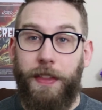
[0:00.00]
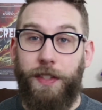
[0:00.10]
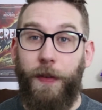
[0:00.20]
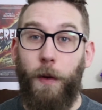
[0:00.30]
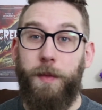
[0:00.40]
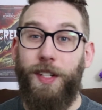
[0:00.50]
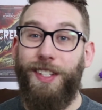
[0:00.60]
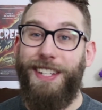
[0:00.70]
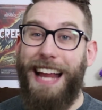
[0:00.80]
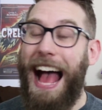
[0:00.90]
This film
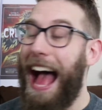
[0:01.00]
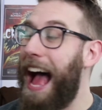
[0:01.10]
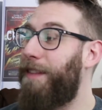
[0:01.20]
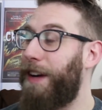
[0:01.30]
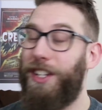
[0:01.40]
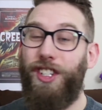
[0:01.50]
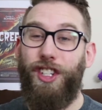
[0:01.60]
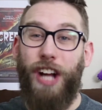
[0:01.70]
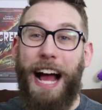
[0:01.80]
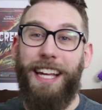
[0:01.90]
doesn't have a
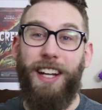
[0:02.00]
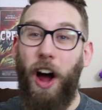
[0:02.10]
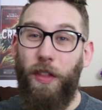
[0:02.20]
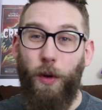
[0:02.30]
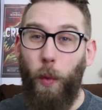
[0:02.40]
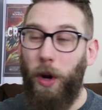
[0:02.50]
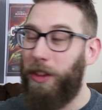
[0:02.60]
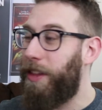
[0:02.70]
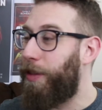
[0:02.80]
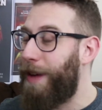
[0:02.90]
giant
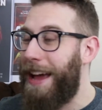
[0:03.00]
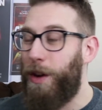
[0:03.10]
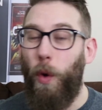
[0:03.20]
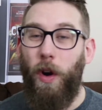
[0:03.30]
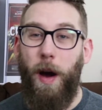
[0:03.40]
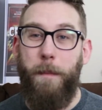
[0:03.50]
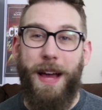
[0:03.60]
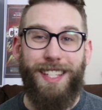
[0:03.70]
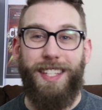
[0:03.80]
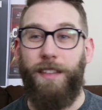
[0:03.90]
otherworldly threat or a
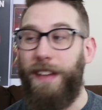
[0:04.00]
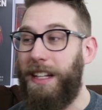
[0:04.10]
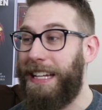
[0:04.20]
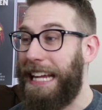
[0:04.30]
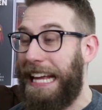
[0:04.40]
menacing villain.